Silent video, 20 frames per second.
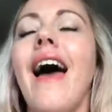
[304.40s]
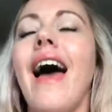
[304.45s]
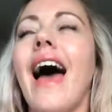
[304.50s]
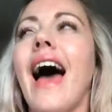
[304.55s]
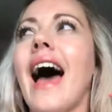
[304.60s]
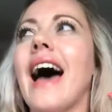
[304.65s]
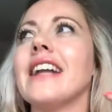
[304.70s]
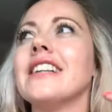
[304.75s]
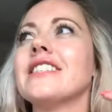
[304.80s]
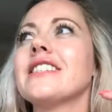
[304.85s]

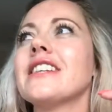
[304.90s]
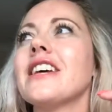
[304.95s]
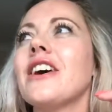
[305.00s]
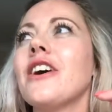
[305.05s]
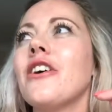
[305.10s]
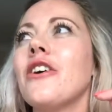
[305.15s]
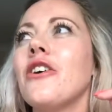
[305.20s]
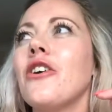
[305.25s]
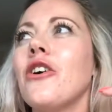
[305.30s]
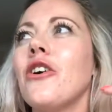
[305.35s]
And
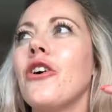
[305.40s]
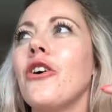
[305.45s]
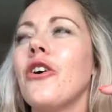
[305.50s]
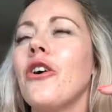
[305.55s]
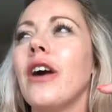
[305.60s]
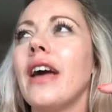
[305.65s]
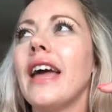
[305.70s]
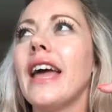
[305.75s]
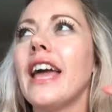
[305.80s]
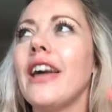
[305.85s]

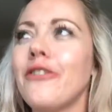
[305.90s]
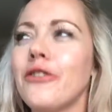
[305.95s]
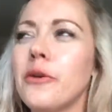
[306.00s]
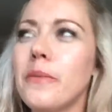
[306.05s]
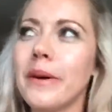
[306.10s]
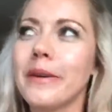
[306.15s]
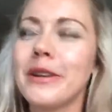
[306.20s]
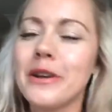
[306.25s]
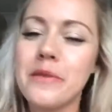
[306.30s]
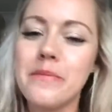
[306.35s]
if you're
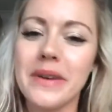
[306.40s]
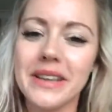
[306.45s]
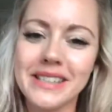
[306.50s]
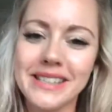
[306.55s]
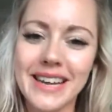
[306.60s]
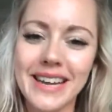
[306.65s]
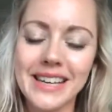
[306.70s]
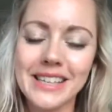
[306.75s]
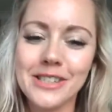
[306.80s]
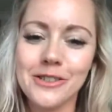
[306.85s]
building your
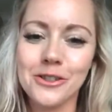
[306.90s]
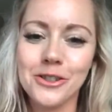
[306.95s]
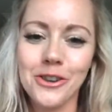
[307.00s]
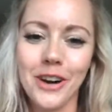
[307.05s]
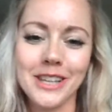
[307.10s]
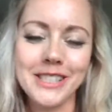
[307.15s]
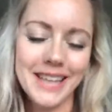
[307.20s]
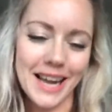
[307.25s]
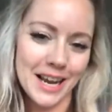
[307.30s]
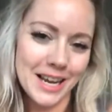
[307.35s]
business, you're
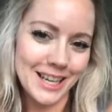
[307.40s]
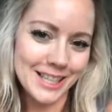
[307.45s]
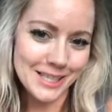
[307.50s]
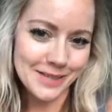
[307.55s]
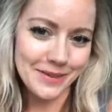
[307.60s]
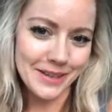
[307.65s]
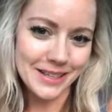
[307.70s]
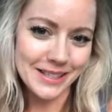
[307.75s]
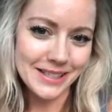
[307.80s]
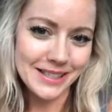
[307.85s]
trying to get
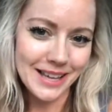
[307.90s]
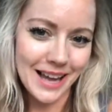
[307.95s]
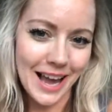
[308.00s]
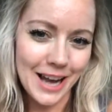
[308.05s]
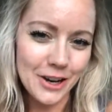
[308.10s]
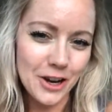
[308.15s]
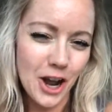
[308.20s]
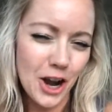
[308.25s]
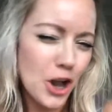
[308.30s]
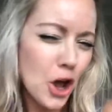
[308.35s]
customers.
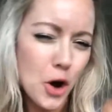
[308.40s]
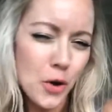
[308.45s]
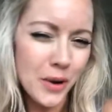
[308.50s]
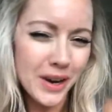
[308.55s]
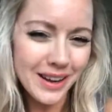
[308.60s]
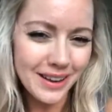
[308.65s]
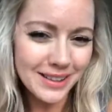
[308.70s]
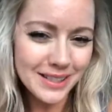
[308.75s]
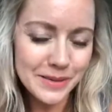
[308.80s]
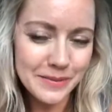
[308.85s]
And who are
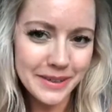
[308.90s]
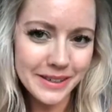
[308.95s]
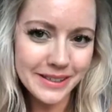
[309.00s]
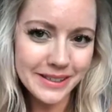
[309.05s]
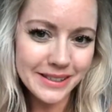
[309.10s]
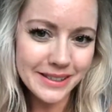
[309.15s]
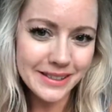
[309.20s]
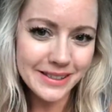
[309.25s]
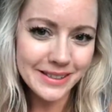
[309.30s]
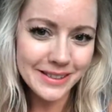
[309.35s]

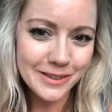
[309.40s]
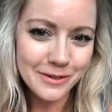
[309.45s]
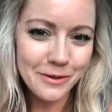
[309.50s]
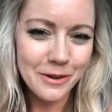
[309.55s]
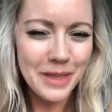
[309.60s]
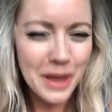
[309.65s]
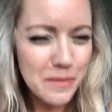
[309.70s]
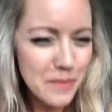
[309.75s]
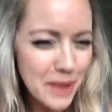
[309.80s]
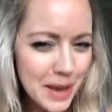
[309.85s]
customers? Well,
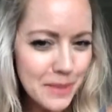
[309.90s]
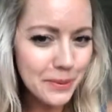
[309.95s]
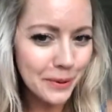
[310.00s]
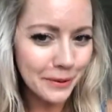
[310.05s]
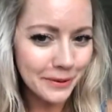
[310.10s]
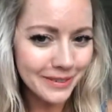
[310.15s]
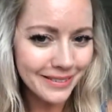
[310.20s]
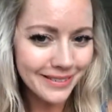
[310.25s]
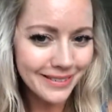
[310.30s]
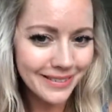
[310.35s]
they're
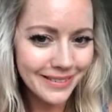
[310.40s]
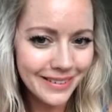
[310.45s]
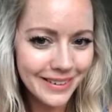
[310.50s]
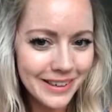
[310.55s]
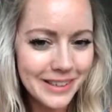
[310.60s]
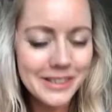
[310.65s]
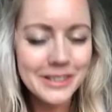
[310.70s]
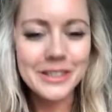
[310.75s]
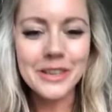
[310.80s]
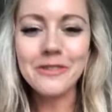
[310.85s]
people.
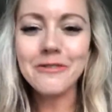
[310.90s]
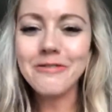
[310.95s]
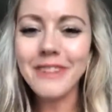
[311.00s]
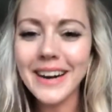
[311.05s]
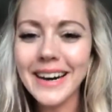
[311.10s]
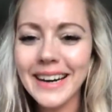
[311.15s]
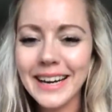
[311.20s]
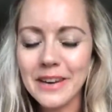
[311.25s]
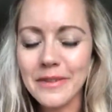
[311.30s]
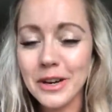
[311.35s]
So
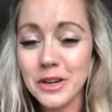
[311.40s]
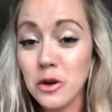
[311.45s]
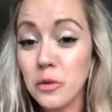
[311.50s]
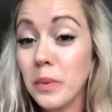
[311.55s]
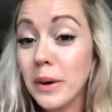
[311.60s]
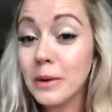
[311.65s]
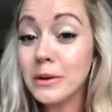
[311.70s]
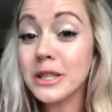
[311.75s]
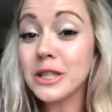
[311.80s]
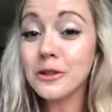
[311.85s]
really, when you're
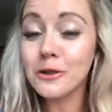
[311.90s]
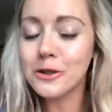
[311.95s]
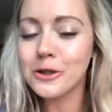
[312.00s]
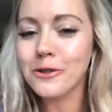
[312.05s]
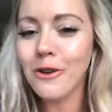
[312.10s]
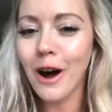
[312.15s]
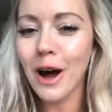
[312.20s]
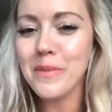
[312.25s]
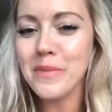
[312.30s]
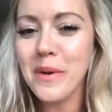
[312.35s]
building your
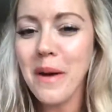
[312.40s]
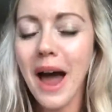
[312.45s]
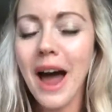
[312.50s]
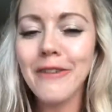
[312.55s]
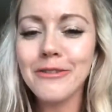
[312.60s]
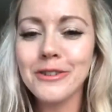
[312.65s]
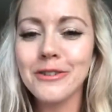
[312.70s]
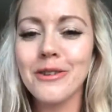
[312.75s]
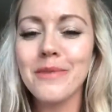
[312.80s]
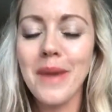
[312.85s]
tribe, you have
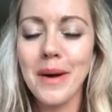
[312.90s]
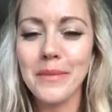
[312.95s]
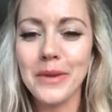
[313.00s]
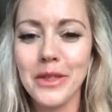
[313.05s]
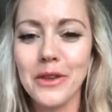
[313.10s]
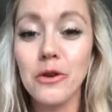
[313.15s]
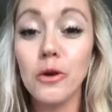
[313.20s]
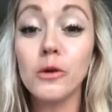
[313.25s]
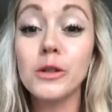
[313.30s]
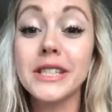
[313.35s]
to remember that
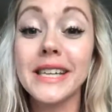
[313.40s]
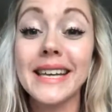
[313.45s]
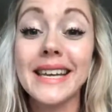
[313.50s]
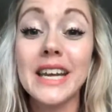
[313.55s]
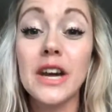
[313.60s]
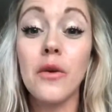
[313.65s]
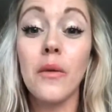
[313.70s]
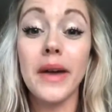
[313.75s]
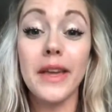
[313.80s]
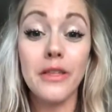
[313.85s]
you're
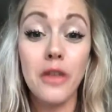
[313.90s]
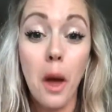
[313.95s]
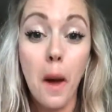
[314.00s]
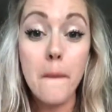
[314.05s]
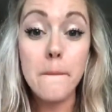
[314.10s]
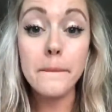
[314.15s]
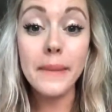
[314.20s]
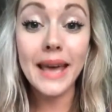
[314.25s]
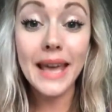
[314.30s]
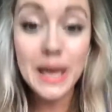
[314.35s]
dealing with
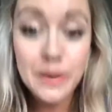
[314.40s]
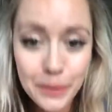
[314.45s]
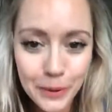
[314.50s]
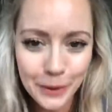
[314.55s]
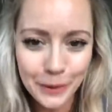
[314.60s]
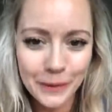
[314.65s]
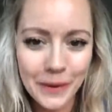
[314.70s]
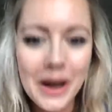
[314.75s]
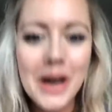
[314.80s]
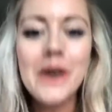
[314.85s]

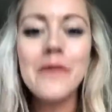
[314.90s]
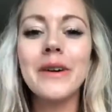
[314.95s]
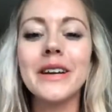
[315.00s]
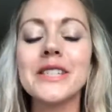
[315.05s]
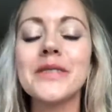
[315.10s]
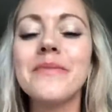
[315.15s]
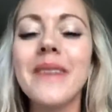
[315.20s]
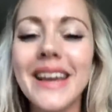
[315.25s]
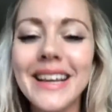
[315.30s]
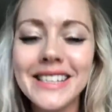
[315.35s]
people, which
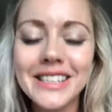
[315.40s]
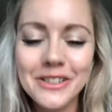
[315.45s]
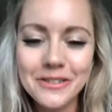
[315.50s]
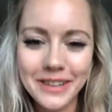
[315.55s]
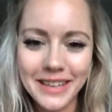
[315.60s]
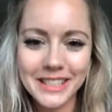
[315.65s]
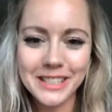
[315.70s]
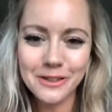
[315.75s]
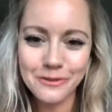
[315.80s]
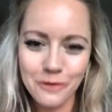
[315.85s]
means you
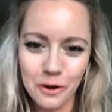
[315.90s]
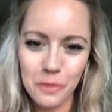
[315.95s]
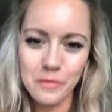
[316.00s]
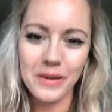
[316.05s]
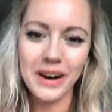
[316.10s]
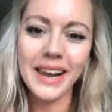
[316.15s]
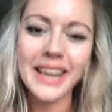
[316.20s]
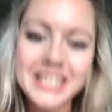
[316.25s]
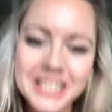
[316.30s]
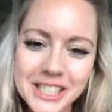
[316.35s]
need to form
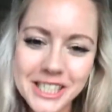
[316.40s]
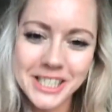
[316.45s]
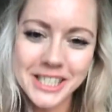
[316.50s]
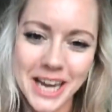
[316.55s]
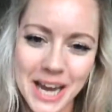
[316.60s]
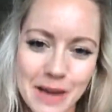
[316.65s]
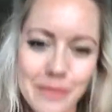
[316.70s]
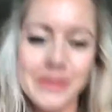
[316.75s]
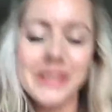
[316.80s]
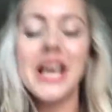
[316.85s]

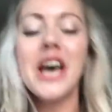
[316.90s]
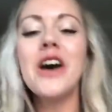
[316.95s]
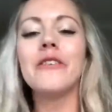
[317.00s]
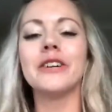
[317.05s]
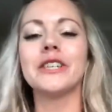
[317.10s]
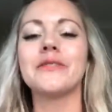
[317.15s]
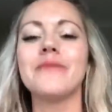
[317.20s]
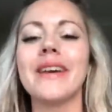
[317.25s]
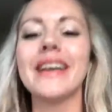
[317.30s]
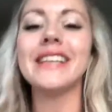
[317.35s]
relationships,
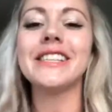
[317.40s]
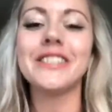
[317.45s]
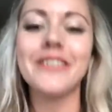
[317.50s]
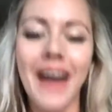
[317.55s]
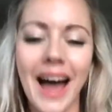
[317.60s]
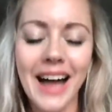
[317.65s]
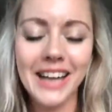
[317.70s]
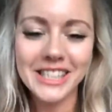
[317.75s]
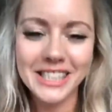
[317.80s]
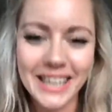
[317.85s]
which means you
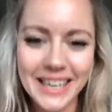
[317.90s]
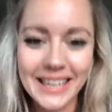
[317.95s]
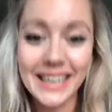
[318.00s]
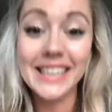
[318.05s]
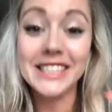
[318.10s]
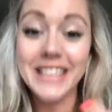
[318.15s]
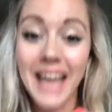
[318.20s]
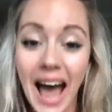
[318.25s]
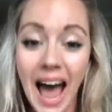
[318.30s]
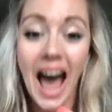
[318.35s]
actually
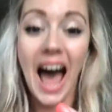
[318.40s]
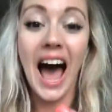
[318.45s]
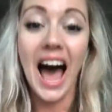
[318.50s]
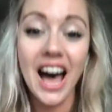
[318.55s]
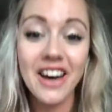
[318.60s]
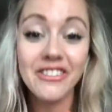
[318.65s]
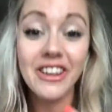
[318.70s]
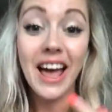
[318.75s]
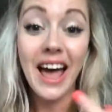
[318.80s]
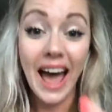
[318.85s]
need to
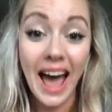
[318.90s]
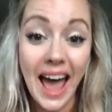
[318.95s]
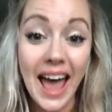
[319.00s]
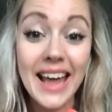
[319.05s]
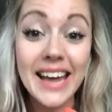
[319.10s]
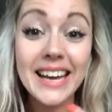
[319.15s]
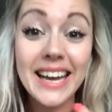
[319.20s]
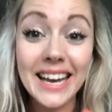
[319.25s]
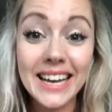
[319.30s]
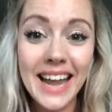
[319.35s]
have
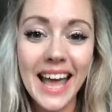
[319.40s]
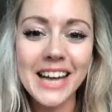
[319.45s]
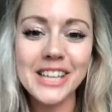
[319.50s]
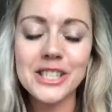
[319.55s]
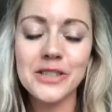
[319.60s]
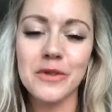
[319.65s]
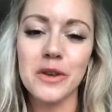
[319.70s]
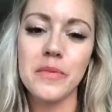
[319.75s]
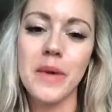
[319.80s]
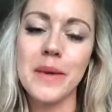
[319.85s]
a
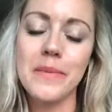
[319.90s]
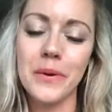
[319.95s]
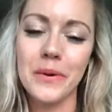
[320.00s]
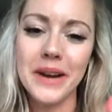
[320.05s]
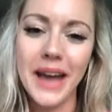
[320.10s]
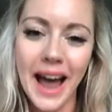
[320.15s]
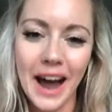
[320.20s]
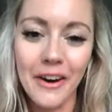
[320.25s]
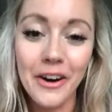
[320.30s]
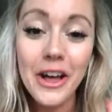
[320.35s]
connection with people.
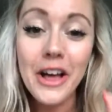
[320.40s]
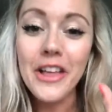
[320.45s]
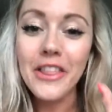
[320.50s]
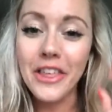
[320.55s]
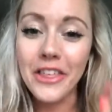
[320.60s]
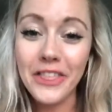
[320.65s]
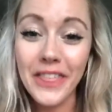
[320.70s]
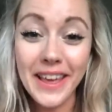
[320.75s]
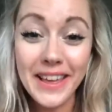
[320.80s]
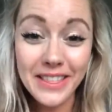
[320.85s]
Now, the
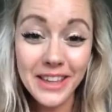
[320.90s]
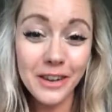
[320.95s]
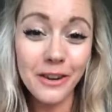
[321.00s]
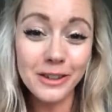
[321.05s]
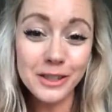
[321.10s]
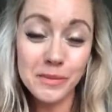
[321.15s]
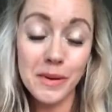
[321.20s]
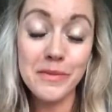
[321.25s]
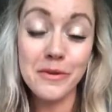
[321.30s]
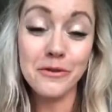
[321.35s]
thing that
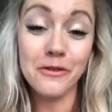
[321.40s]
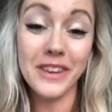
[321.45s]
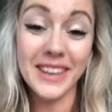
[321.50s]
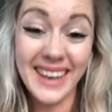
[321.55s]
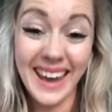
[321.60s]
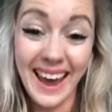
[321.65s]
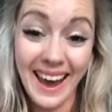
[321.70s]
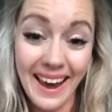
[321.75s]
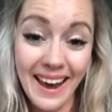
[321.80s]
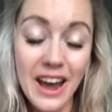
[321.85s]
lots of people
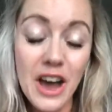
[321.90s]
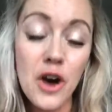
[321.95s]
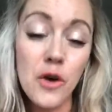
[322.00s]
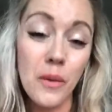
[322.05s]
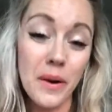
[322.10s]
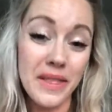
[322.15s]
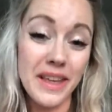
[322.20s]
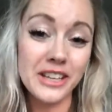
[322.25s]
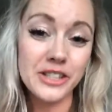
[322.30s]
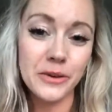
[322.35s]
forget
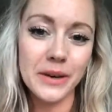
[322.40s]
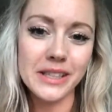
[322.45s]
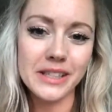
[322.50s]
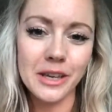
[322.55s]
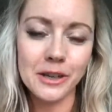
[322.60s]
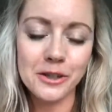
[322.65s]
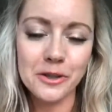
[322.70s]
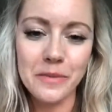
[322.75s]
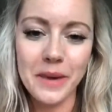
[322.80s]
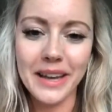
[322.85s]
when they're doing
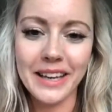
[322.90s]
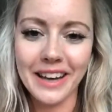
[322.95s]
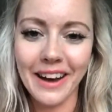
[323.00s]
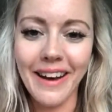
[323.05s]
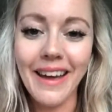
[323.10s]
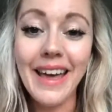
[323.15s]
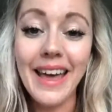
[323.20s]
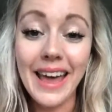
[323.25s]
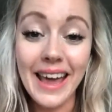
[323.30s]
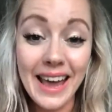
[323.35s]
social
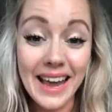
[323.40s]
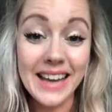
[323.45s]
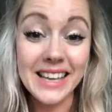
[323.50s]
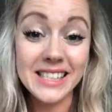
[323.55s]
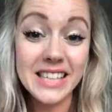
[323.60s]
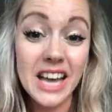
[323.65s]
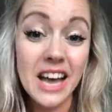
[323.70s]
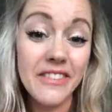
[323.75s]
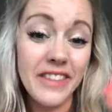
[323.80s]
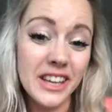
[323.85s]
media is
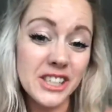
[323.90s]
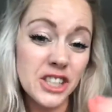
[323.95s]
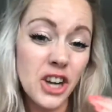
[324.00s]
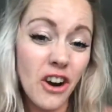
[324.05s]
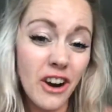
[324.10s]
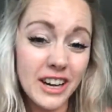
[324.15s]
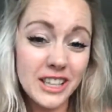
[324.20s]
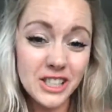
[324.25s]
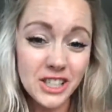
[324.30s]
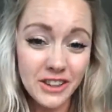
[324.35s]
they
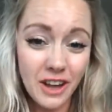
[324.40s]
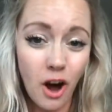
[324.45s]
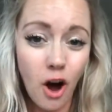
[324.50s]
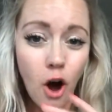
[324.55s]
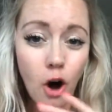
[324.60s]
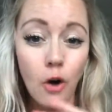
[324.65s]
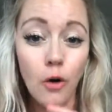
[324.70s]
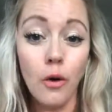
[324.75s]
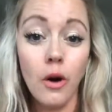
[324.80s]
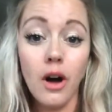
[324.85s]
try and do that
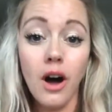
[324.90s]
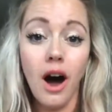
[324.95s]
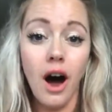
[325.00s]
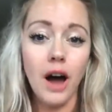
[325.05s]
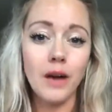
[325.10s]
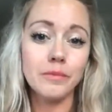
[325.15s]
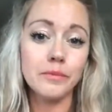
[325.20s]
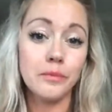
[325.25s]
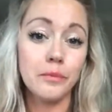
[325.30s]
whole, I'm